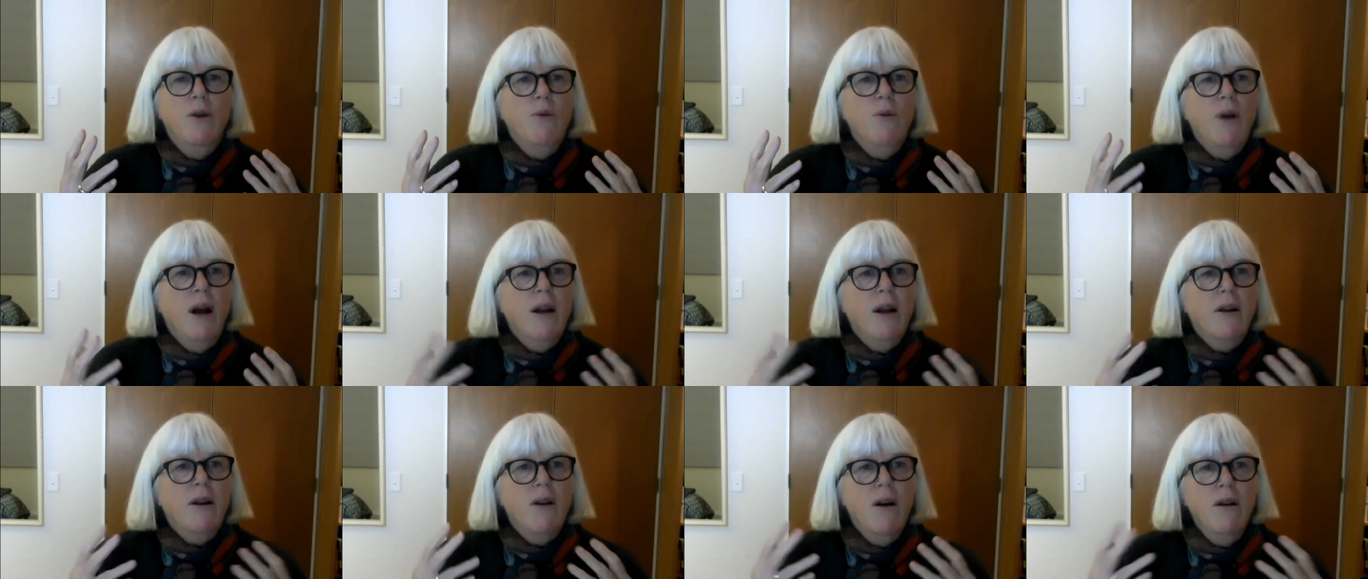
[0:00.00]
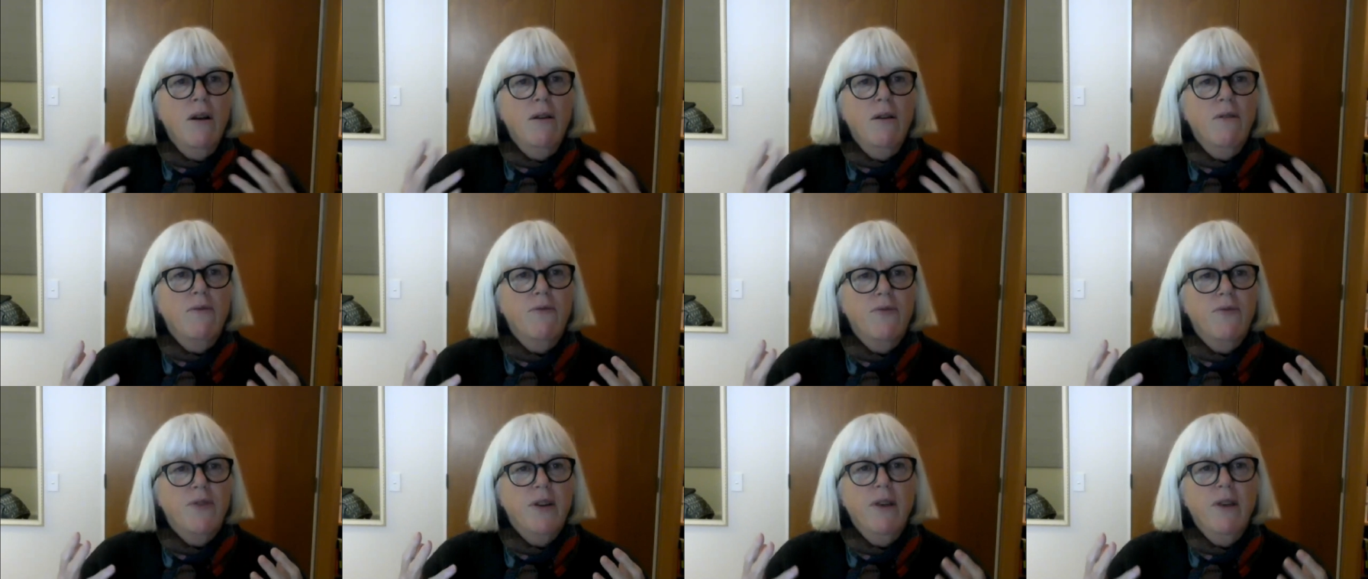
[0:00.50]
are kind
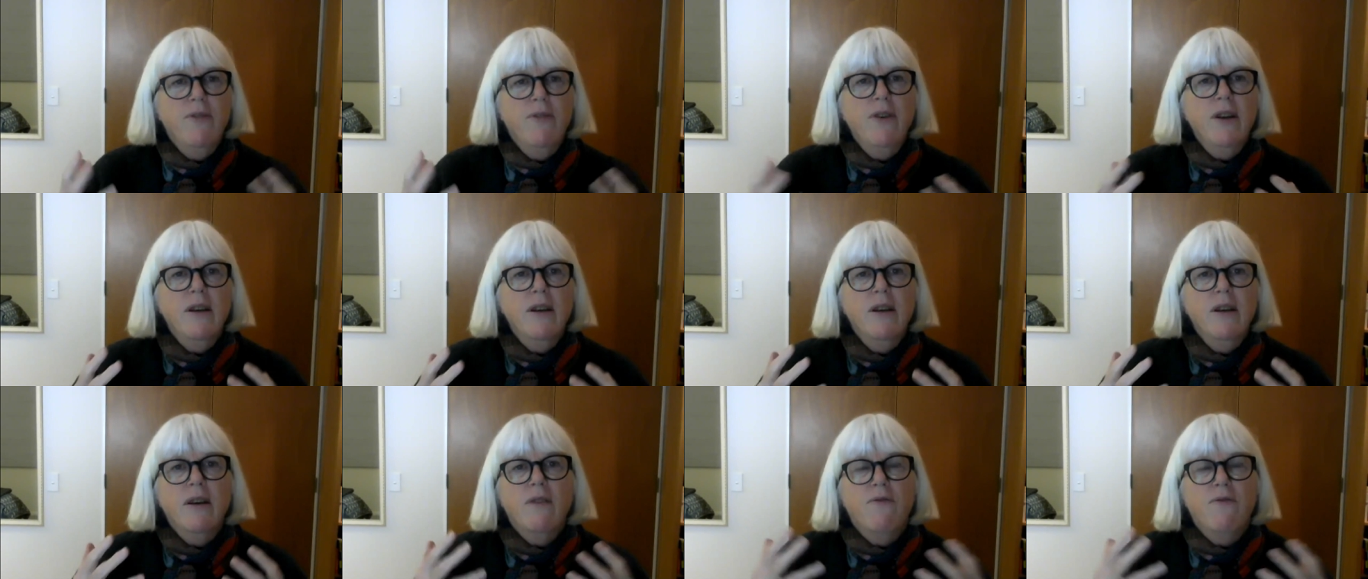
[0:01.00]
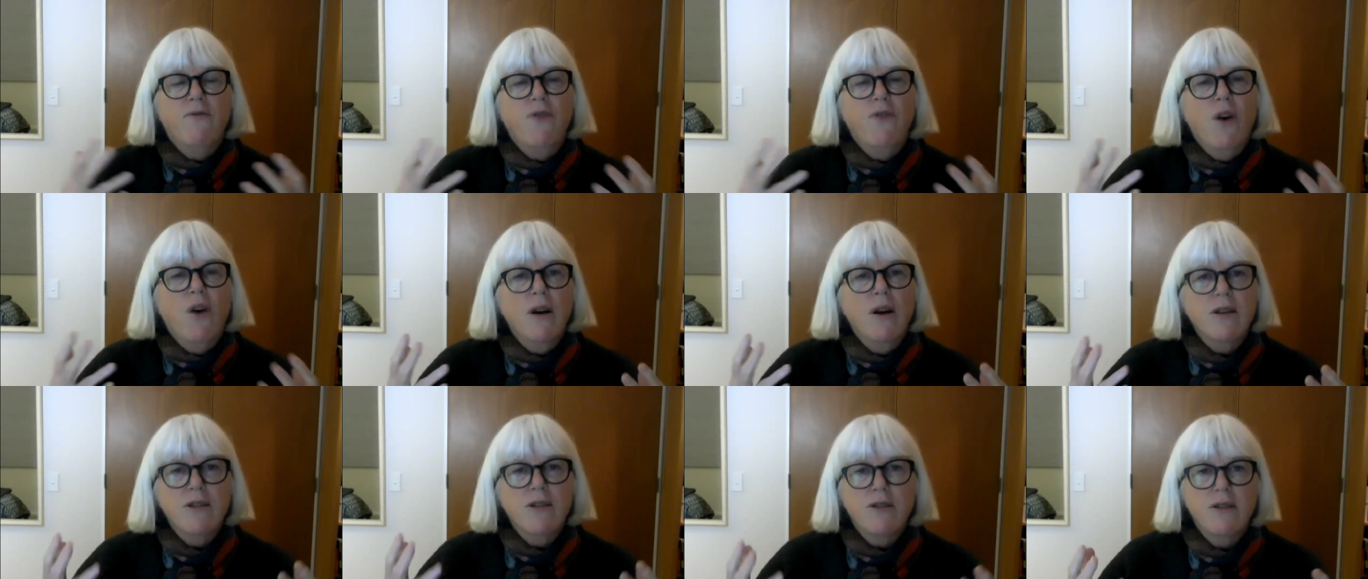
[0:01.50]
of giving
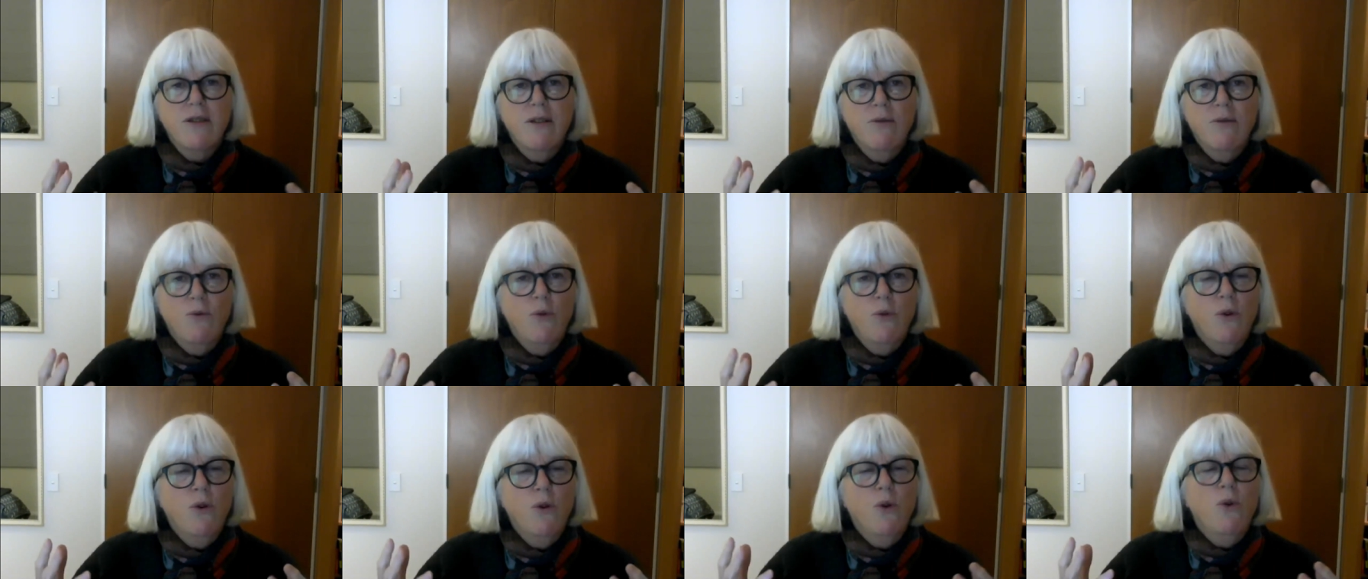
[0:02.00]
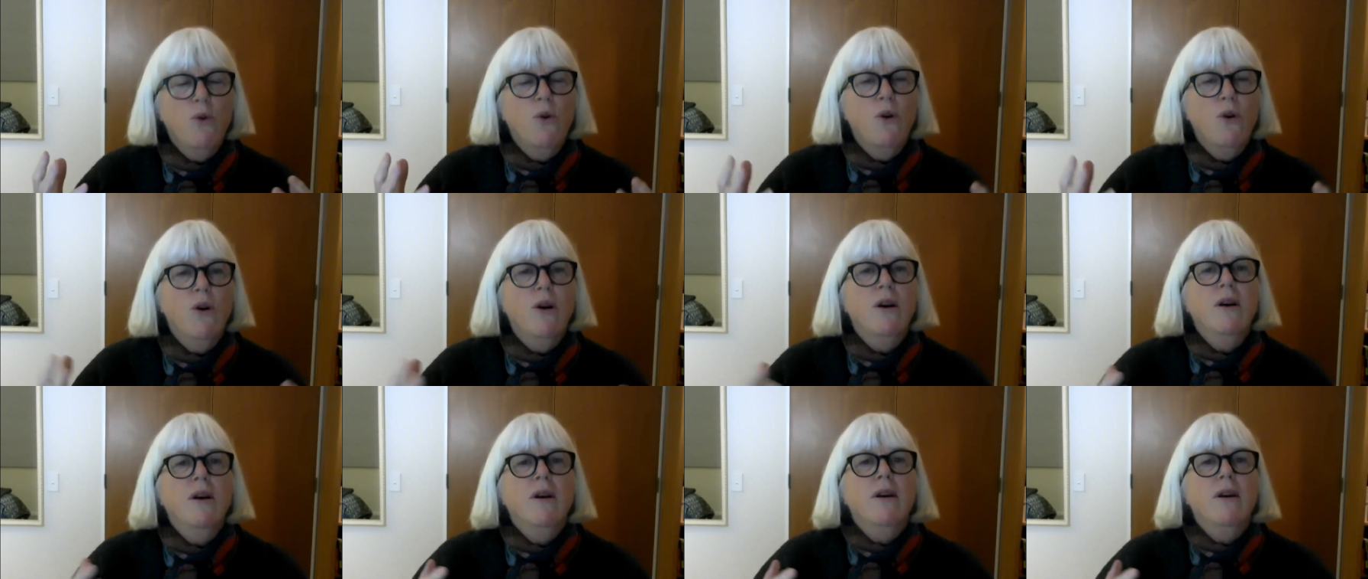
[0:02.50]
advice
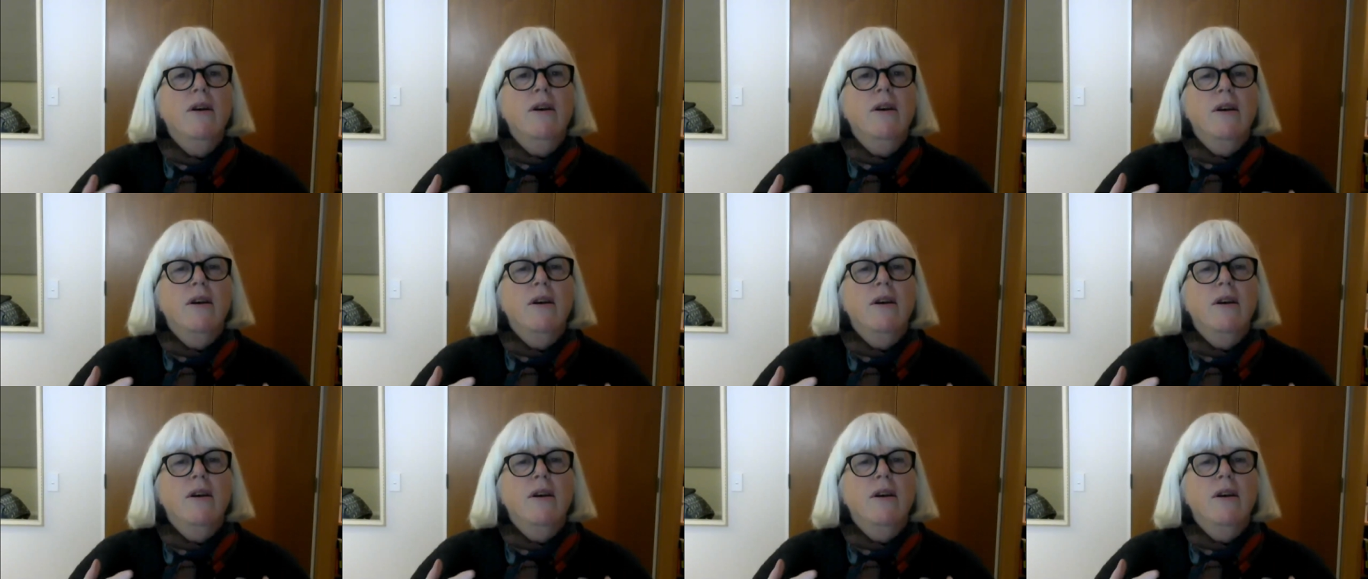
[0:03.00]
or